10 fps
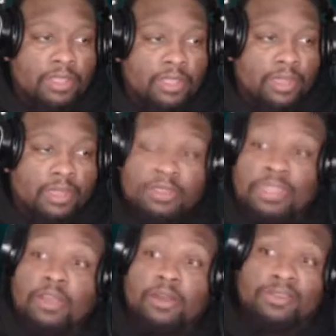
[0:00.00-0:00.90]
uh,
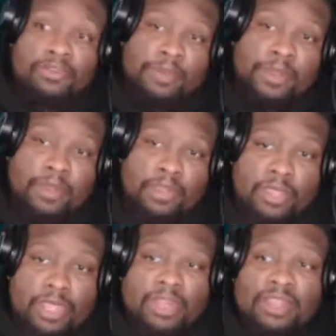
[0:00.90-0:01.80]
the All Spark,
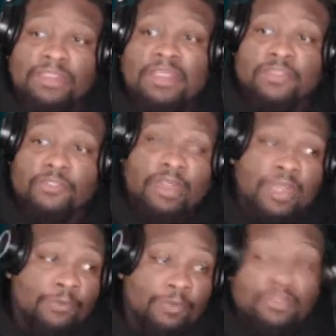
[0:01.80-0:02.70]
and then Test
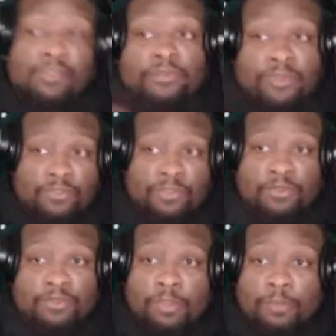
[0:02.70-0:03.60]
Drive, which is officially
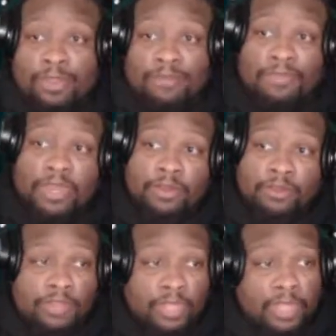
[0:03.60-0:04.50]
available on vinyl.
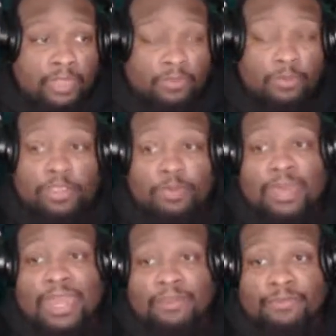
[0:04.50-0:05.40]
So when you
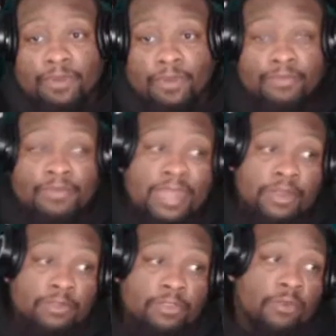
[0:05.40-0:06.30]
buy the
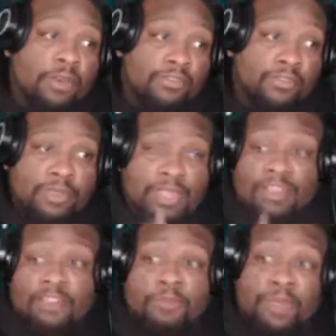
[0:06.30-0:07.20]
vinyl, you also get
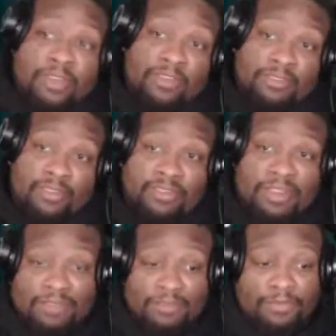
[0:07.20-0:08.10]
this project
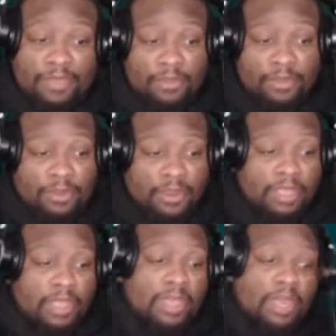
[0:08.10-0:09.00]
Success and Failure
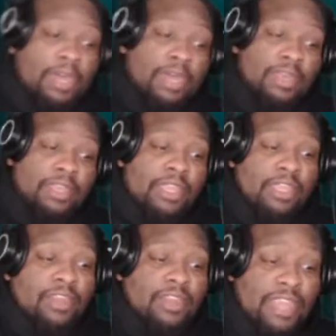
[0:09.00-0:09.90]
on the key
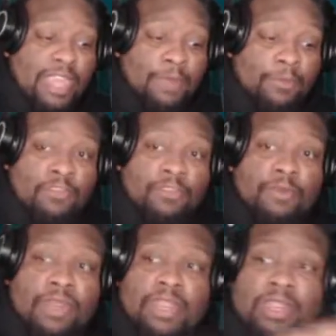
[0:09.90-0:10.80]
to the game, which is
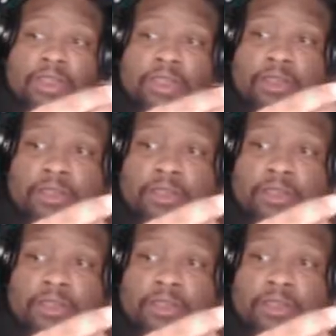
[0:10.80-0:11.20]
right here,